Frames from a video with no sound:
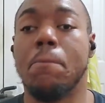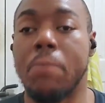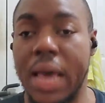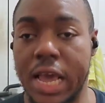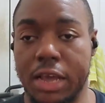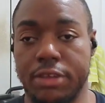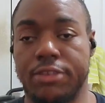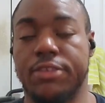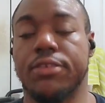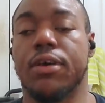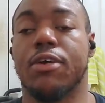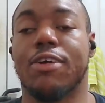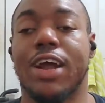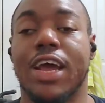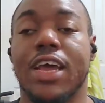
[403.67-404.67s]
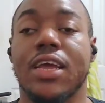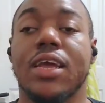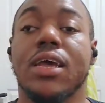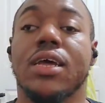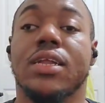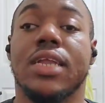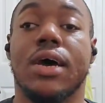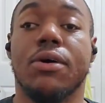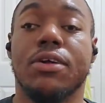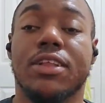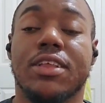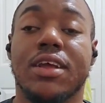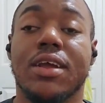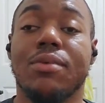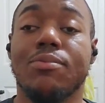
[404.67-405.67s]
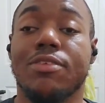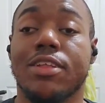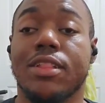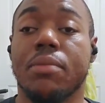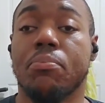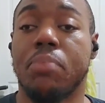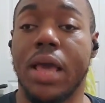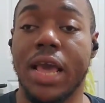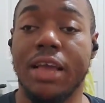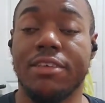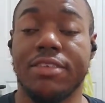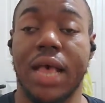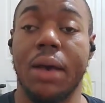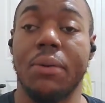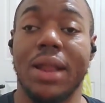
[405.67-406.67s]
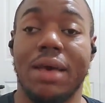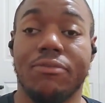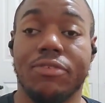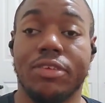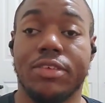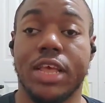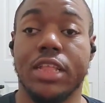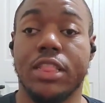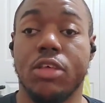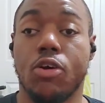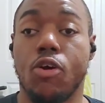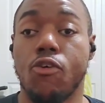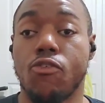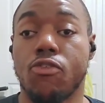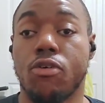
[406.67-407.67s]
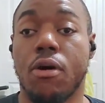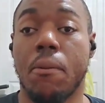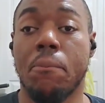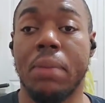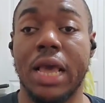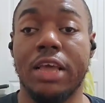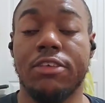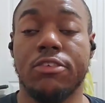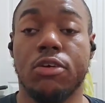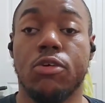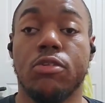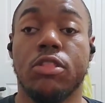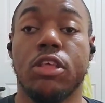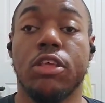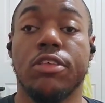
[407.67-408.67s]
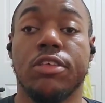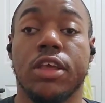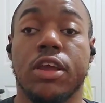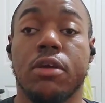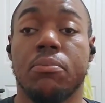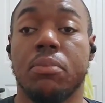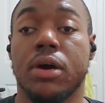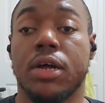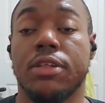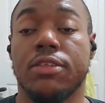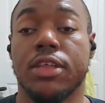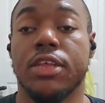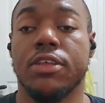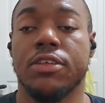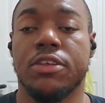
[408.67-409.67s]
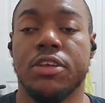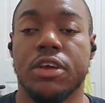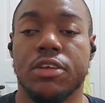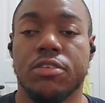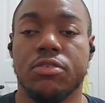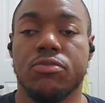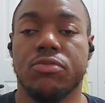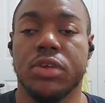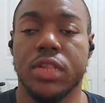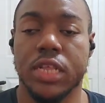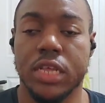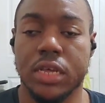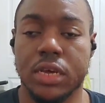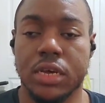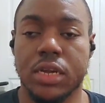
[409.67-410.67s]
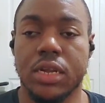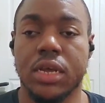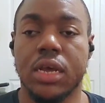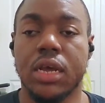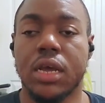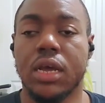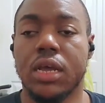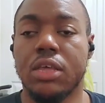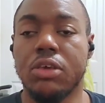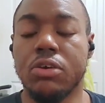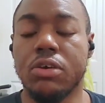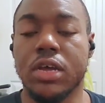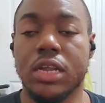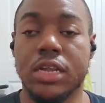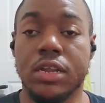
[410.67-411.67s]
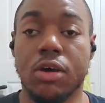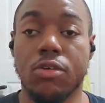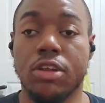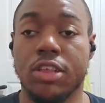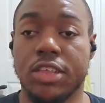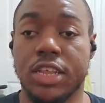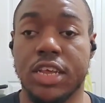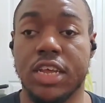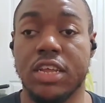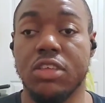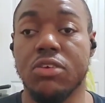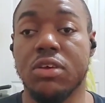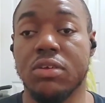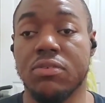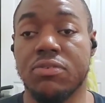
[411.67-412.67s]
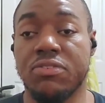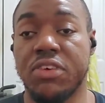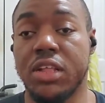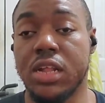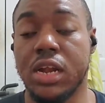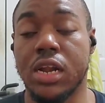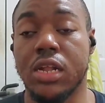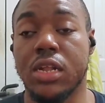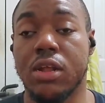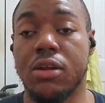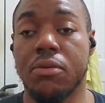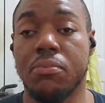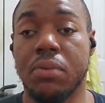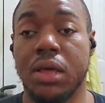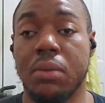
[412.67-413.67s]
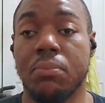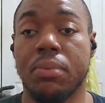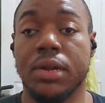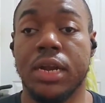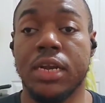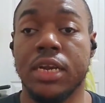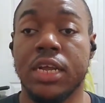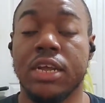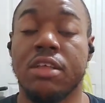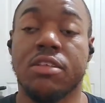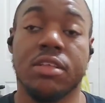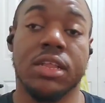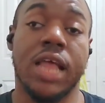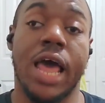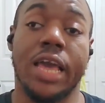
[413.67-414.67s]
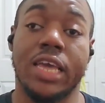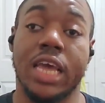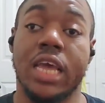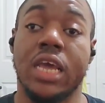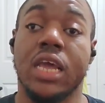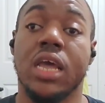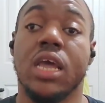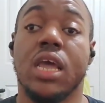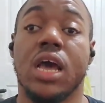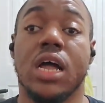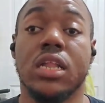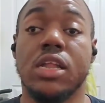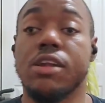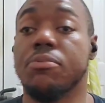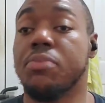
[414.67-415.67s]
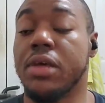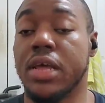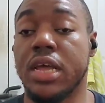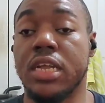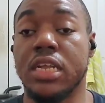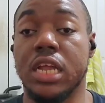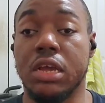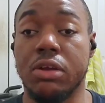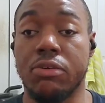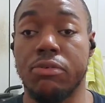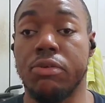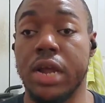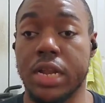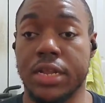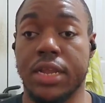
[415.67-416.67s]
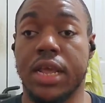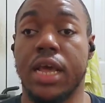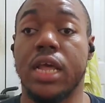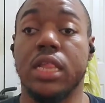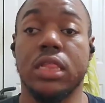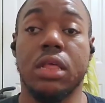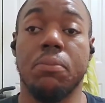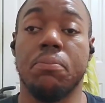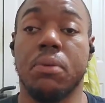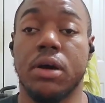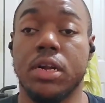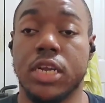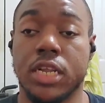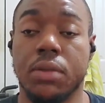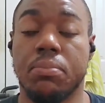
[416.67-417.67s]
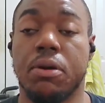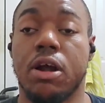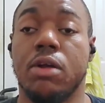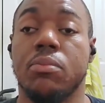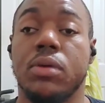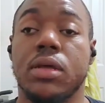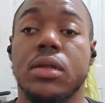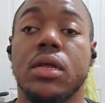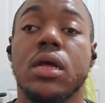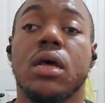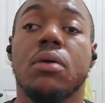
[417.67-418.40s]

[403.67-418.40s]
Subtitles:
bass, all right? Now, in terms of the bass, I would have to say the overall bass on these earbuds is just really good. You can notice it, you can feel it a little bit, but it is lacking a little bit in the grit and the punch department.